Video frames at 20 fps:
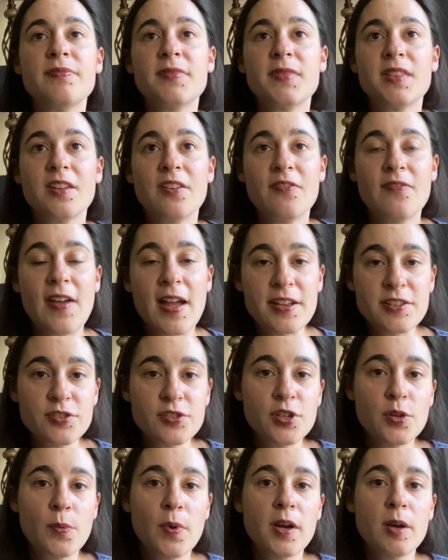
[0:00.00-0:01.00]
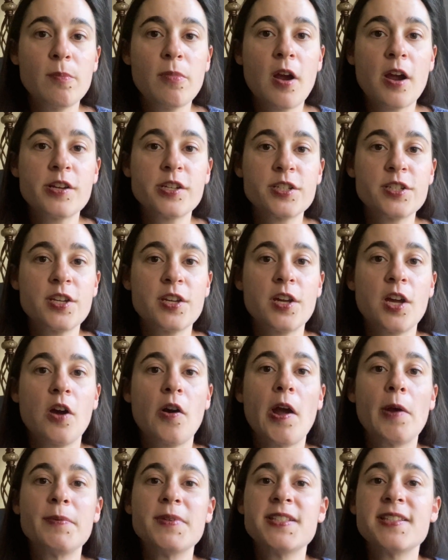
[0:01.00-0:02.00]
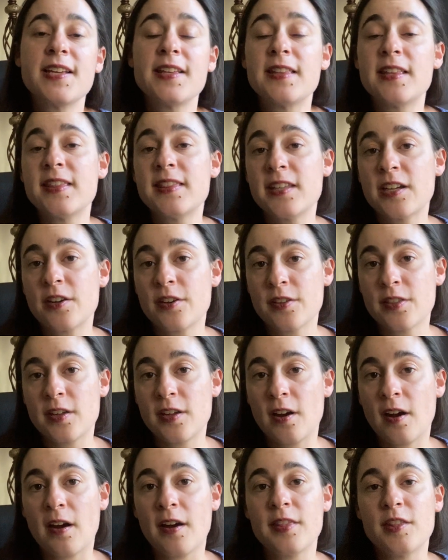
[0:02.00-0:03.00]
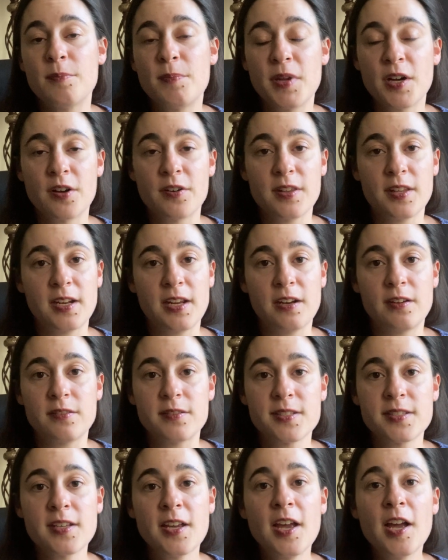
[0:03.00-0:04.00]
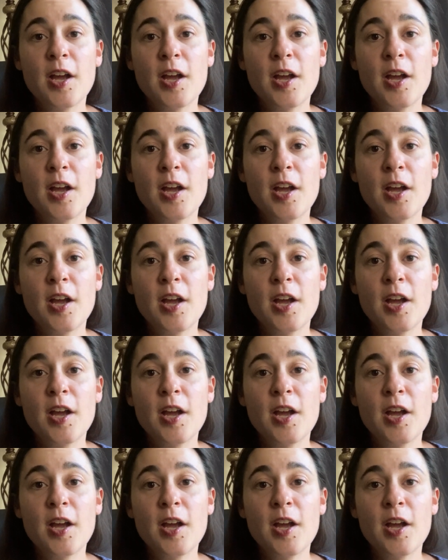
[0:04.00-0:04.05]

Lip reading: And the faster you want a project to go, I would say the thicker the yarn, the bigger the needles.